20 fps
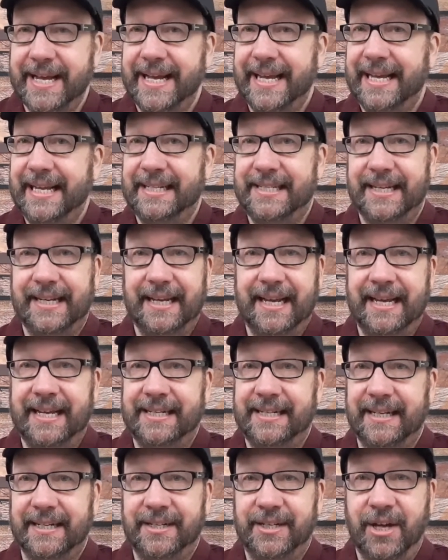It's
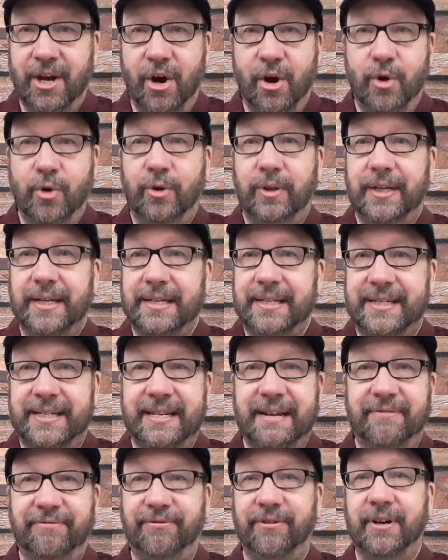a totally
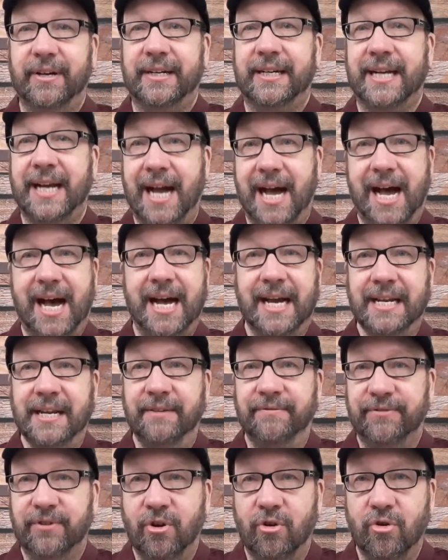different kind
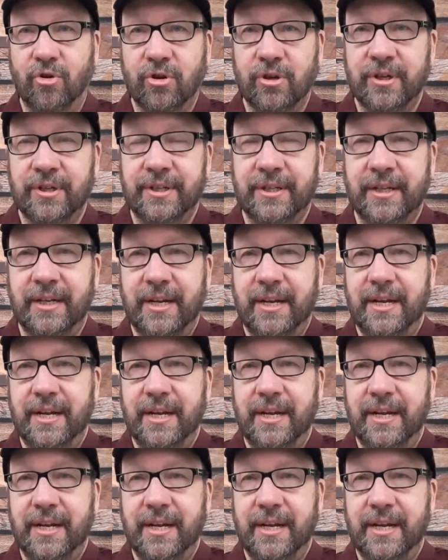of course